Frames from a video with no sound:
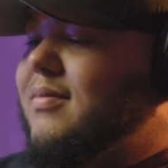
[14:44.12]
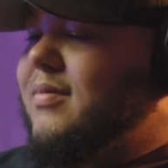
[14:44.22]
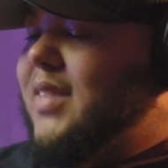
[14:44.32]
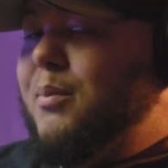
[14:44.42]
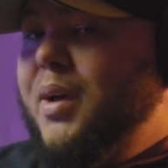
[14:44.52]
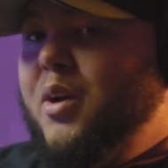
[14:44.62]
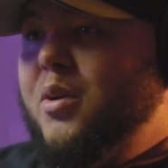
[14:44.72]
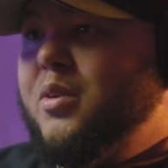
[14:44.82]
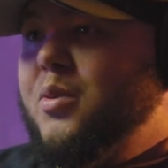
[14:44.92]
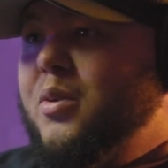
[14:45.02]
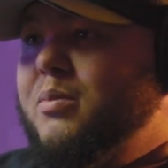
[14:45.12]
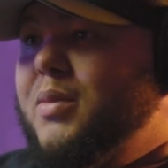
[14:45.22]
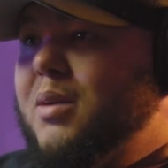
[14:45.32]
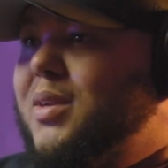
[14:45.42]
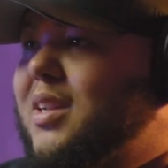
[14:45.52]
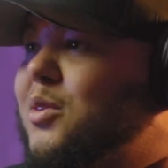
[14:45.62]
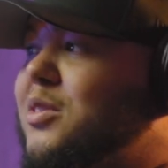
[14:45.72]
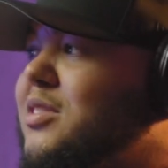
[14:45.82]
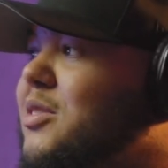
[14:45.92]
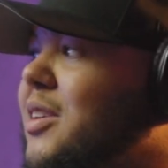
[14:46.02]
Not by own accord, but by the
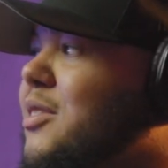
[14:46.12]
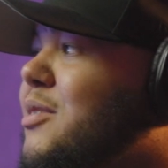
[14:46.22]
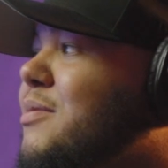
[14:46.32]
Lord's strength.